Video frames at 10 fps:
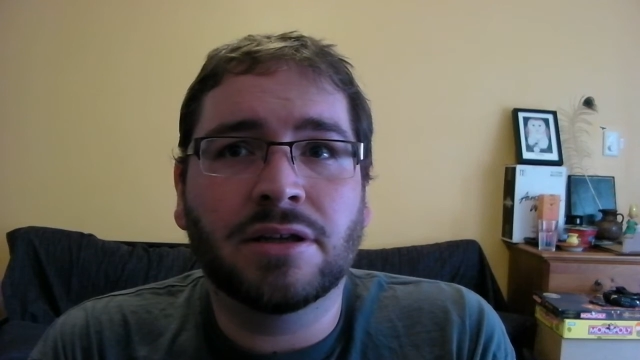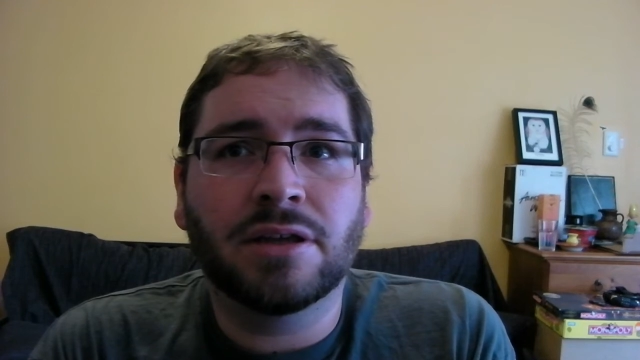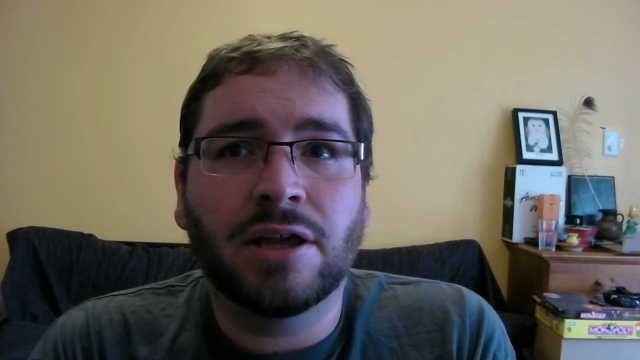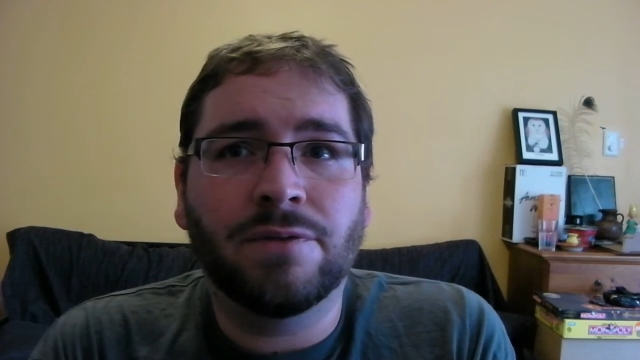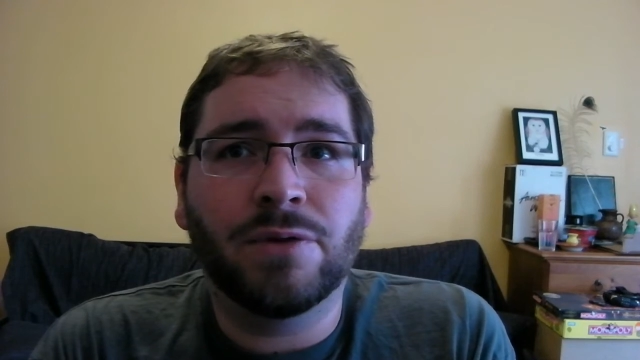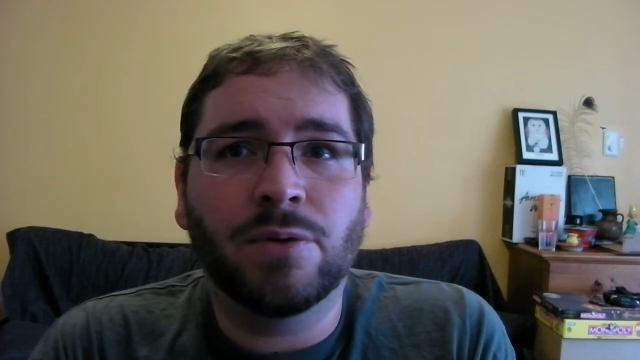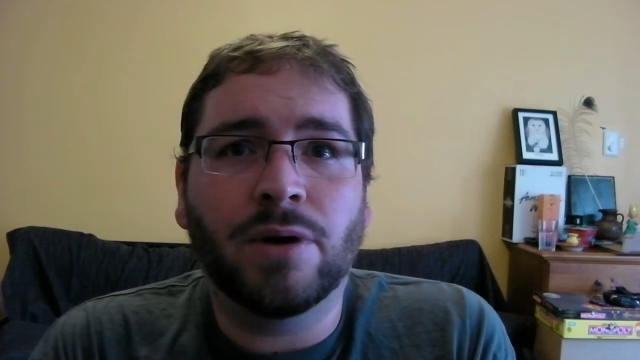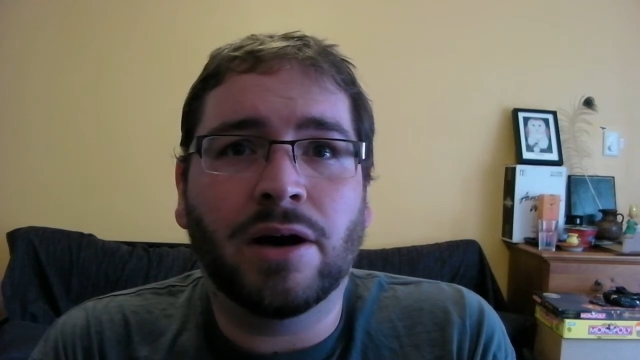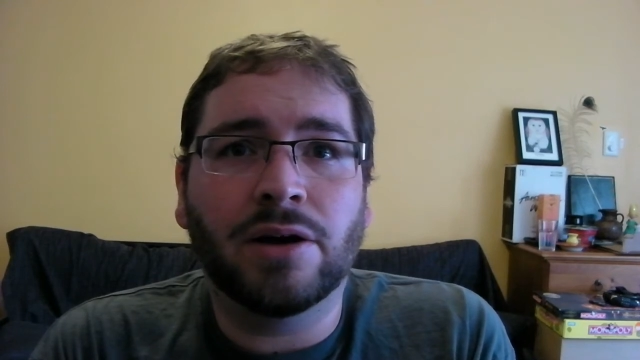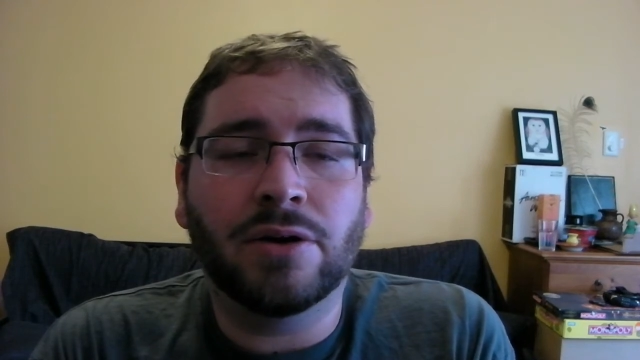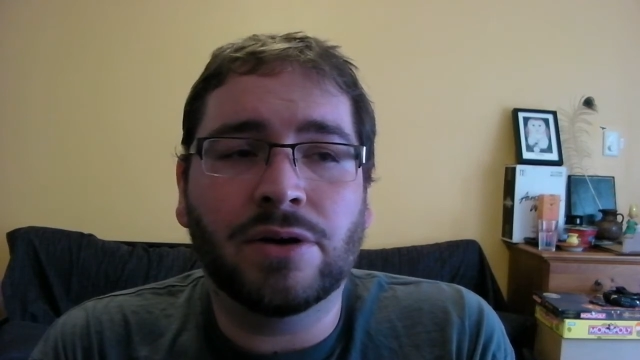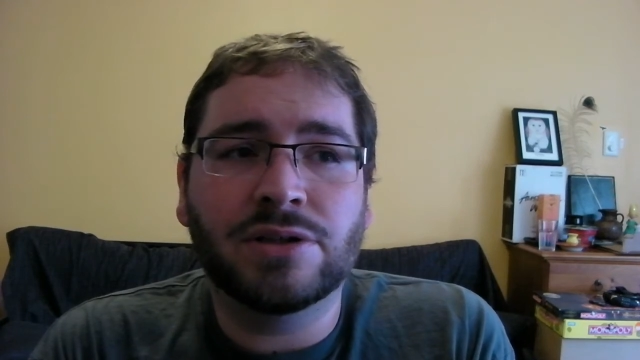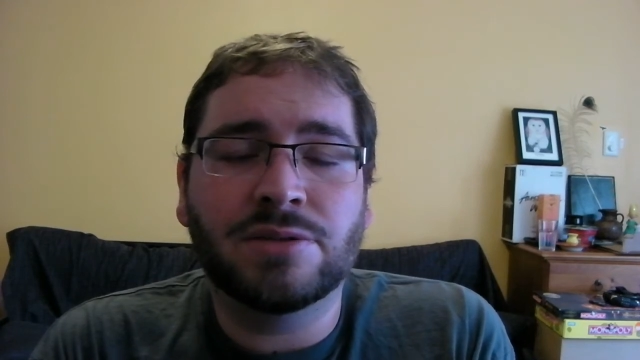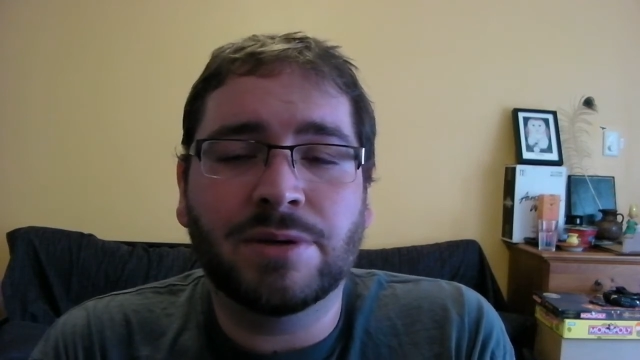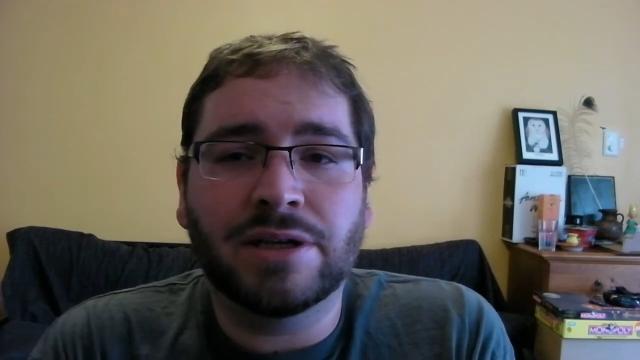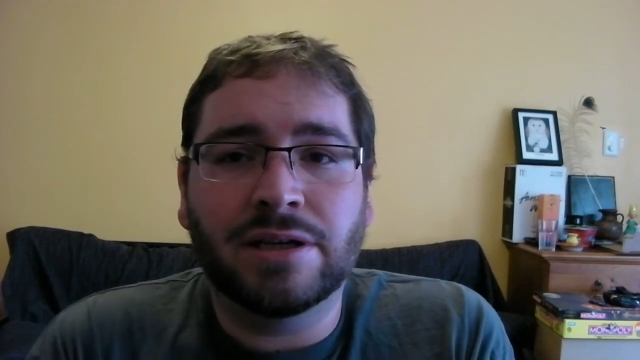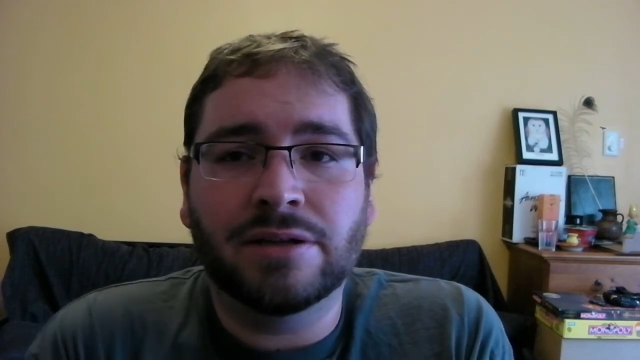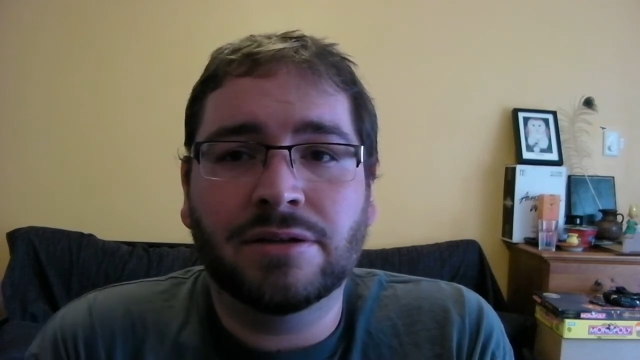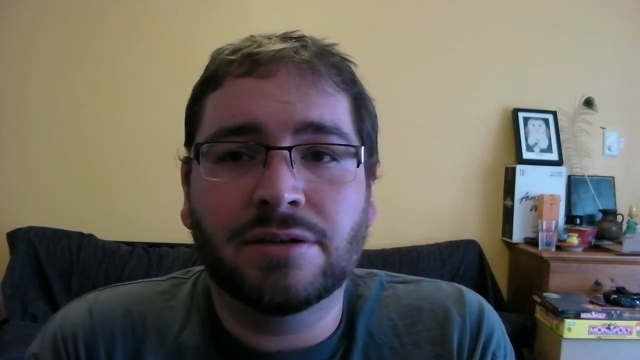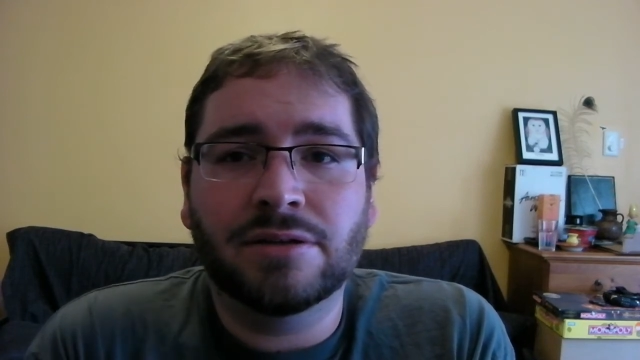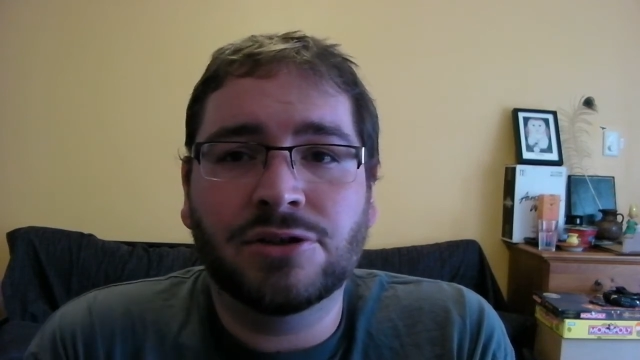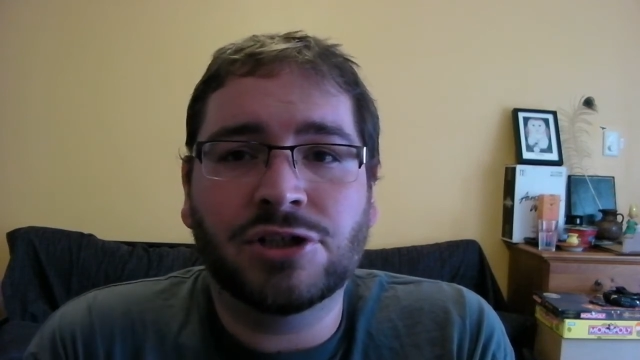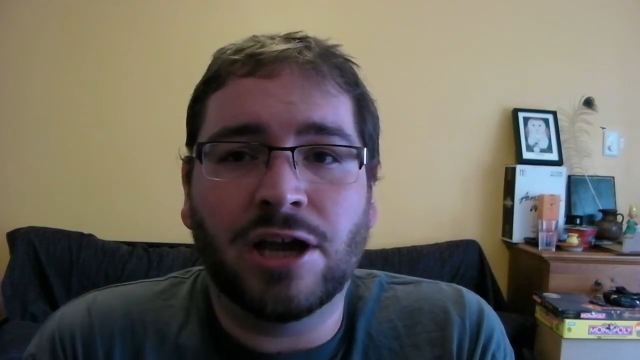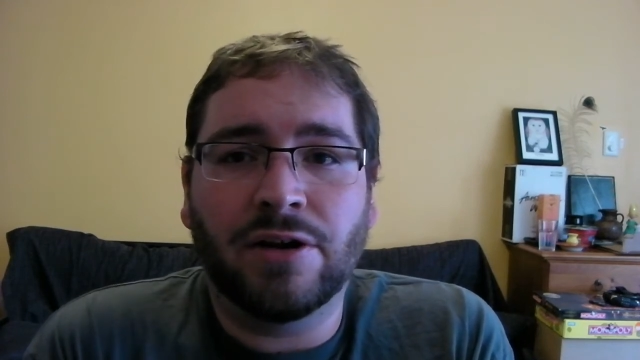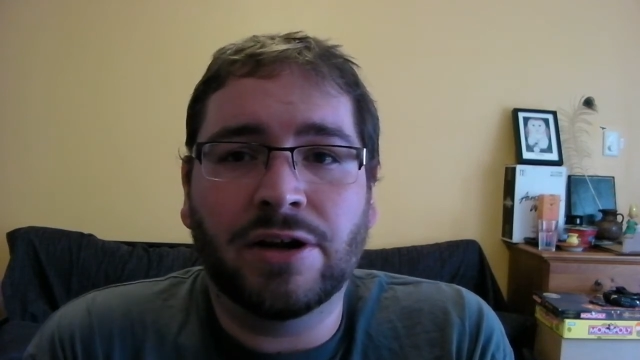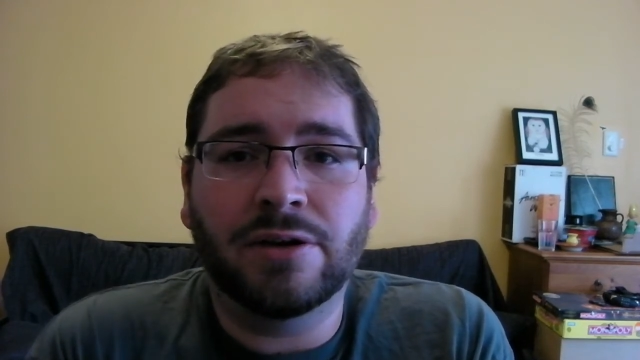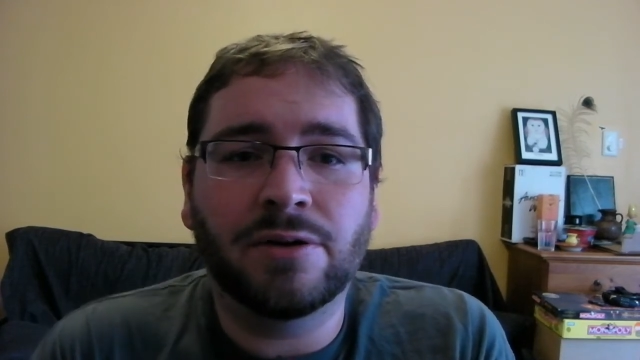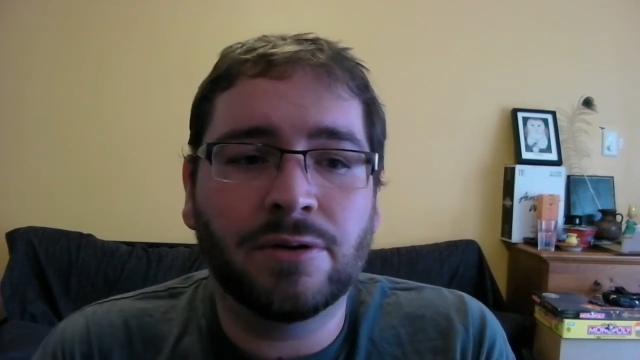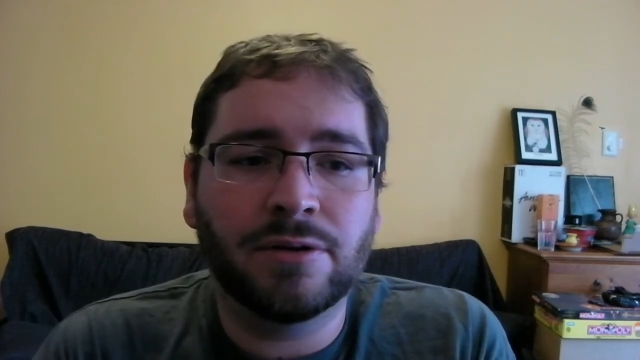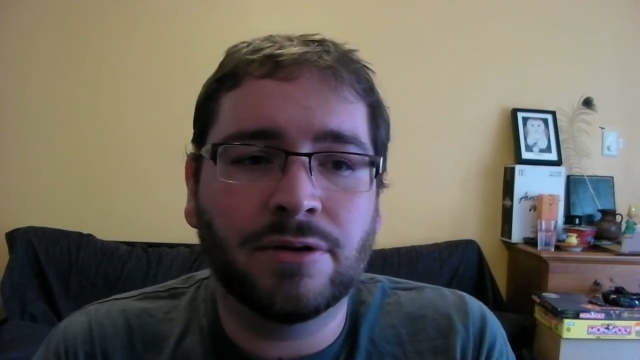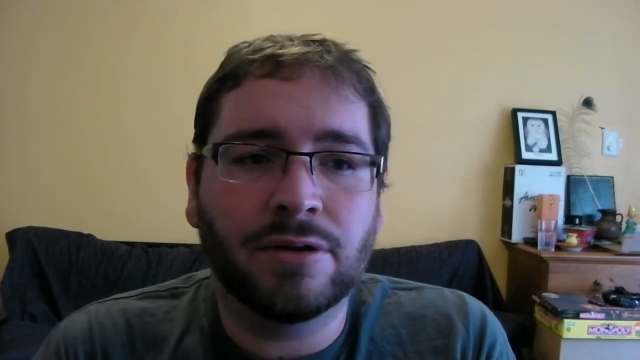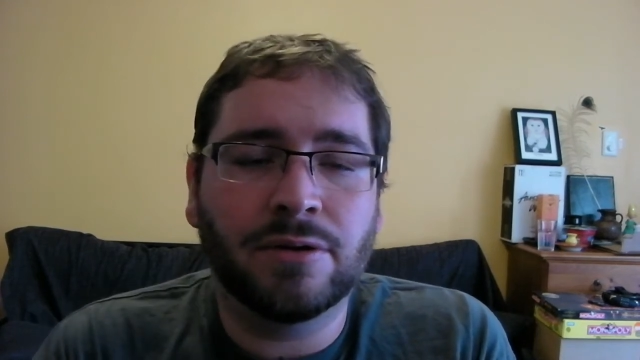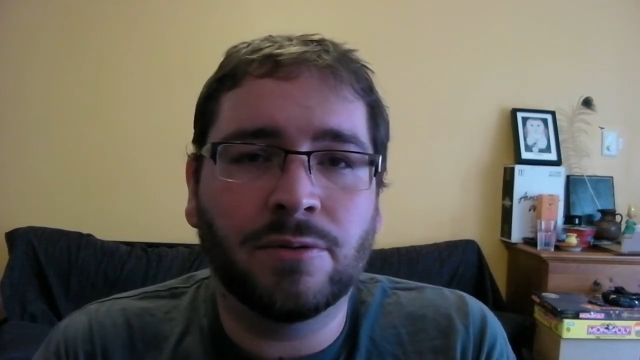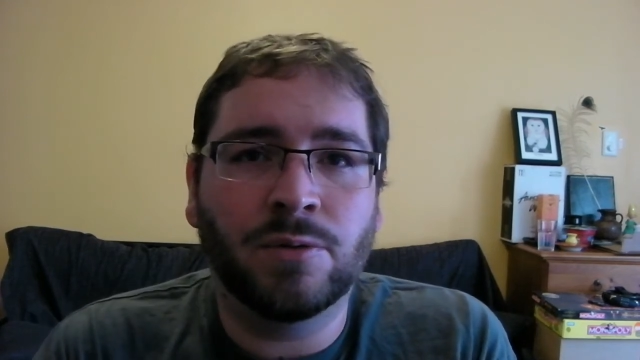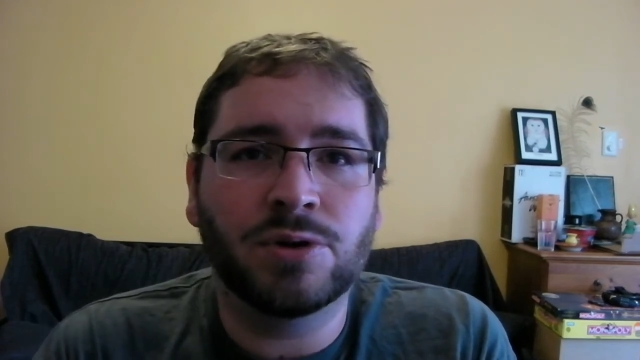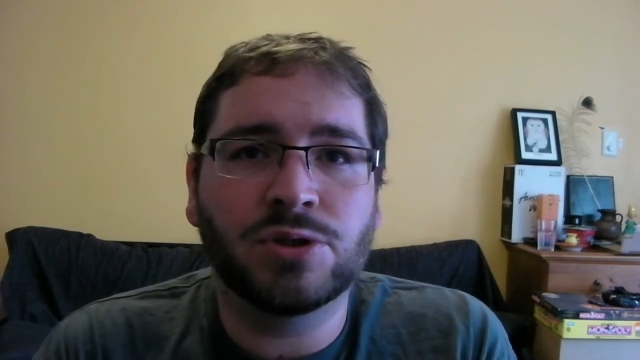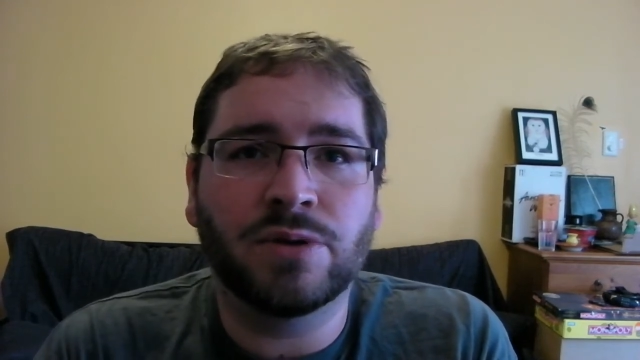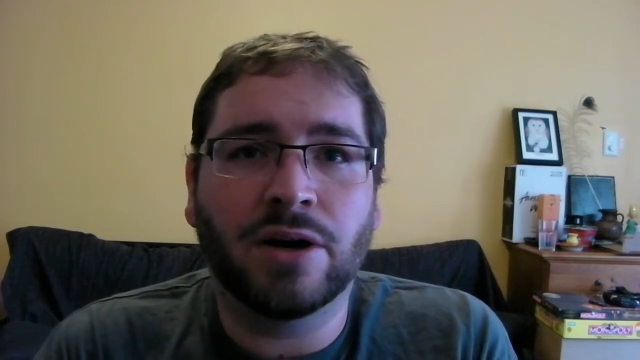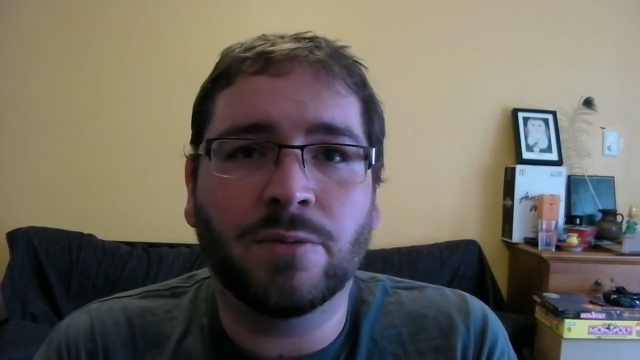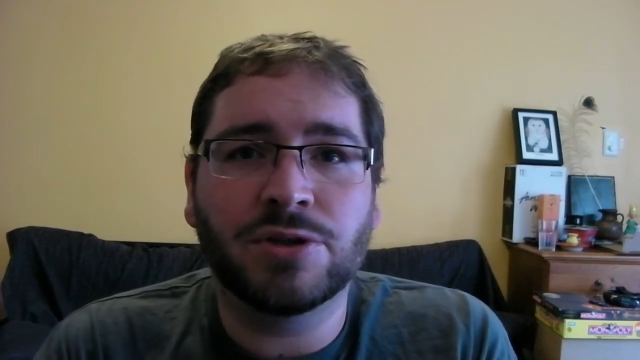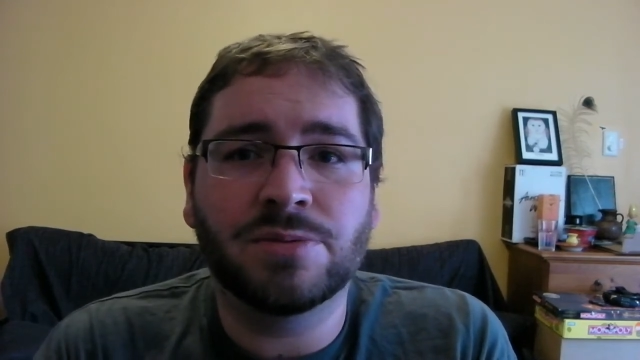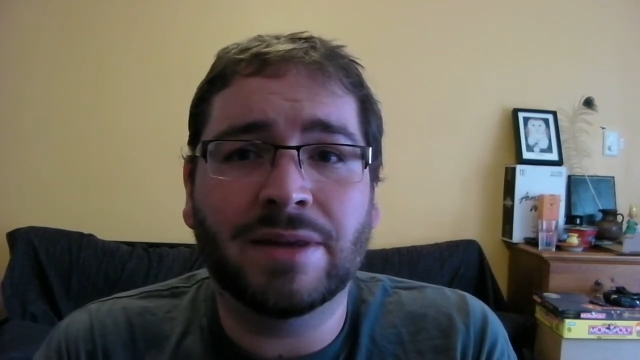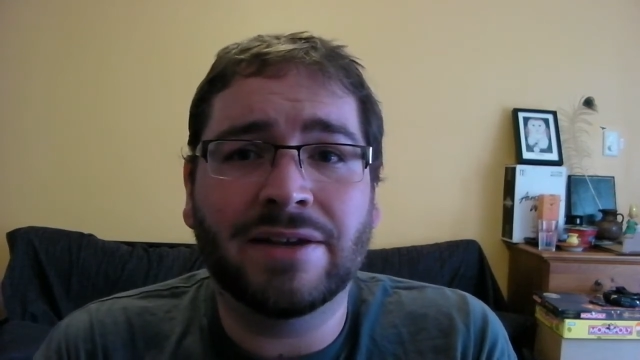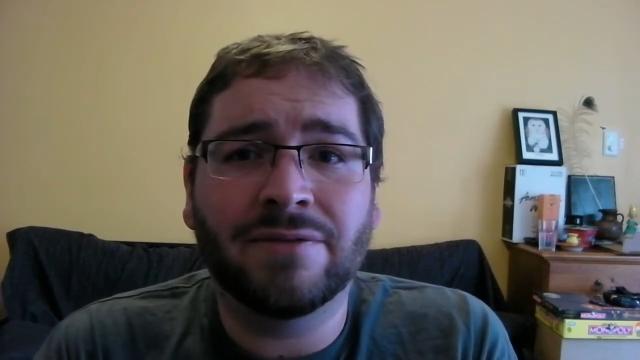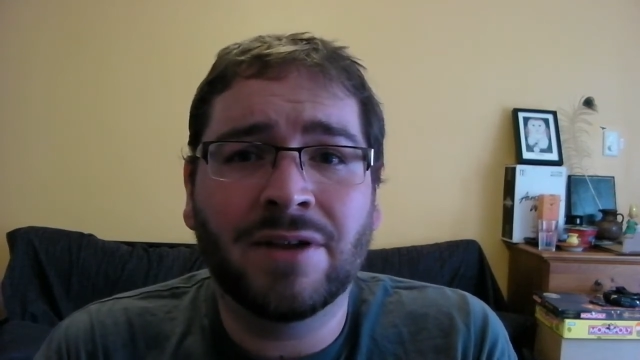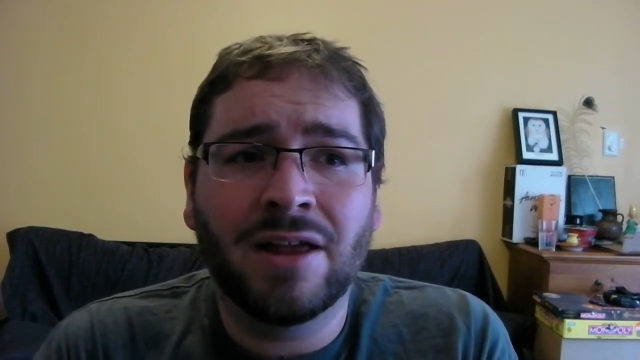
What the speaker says: if you are going to be sharing what you are and what you believe,